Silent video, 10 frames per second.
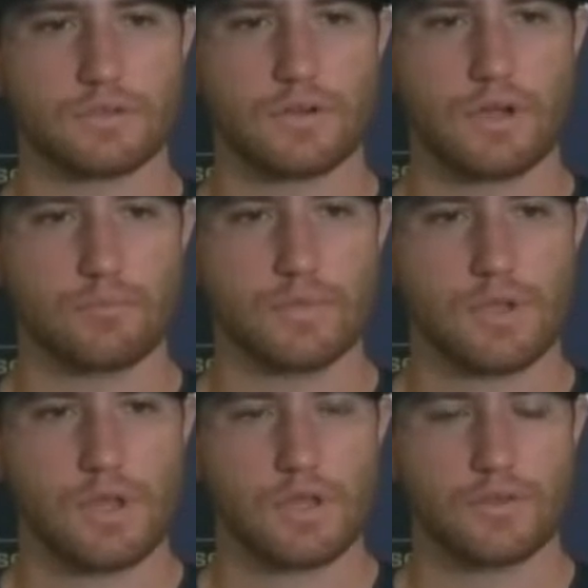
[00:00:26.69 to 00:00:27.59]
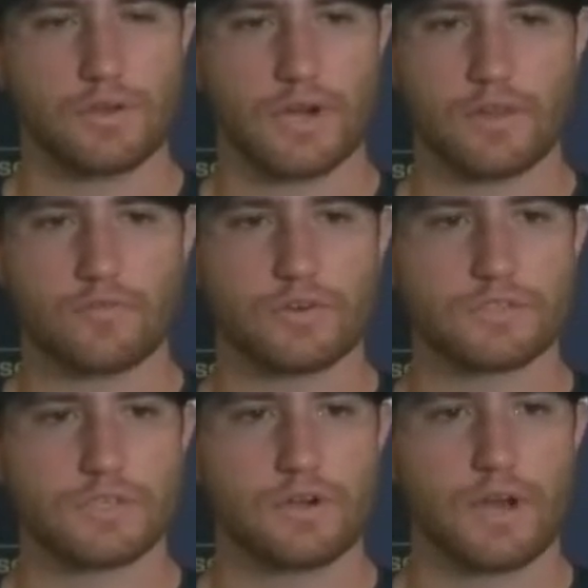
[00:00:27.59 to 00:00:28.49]
um, you know, got the
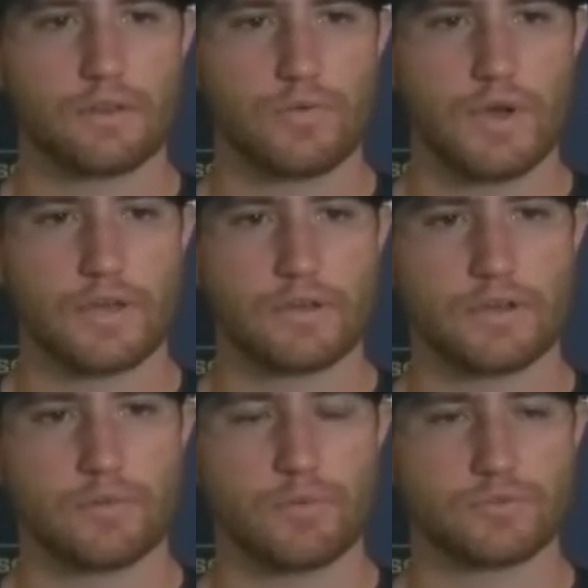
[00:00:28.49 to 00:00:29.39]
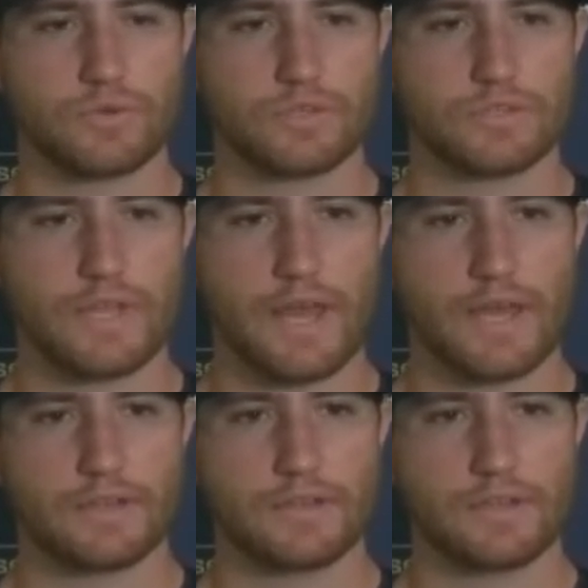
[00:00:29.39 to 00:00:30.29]
first hitter out of the way. Couldn't get much worse than
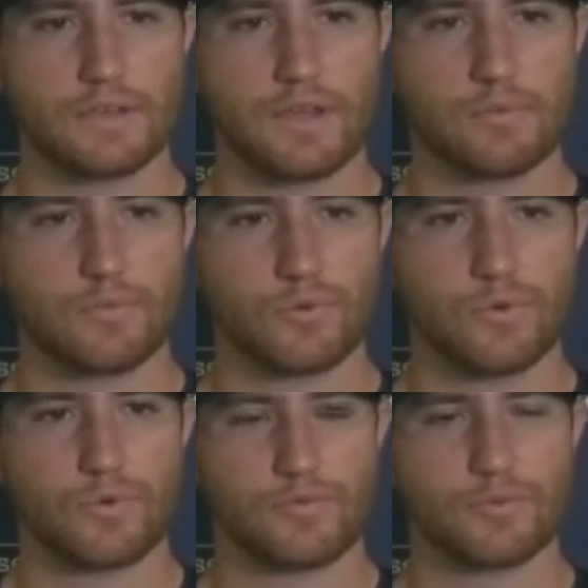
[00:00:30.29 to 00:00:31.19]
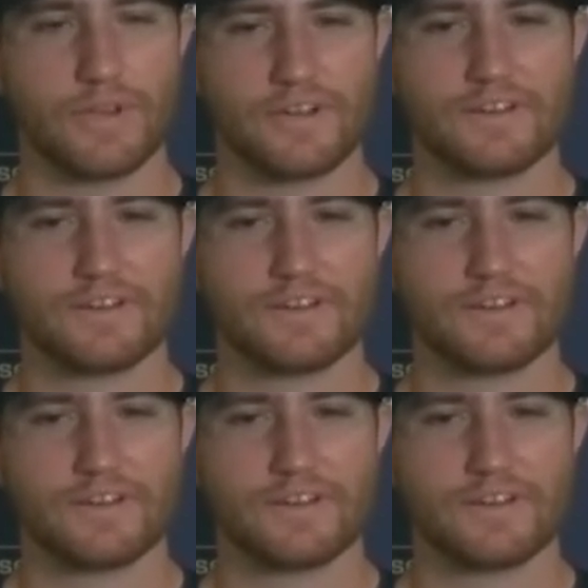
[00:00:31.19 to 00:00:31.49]
that, and then um, we went from there.